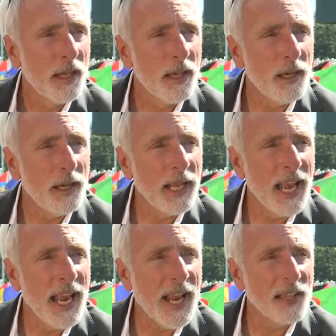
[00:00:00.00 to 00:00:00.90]
uh,
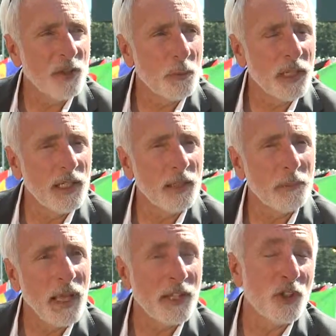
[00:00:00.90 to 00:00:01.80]
and to be in a,
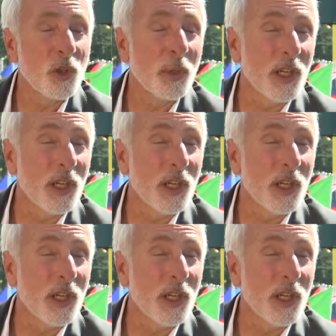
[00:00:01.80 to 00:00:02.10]
and to do it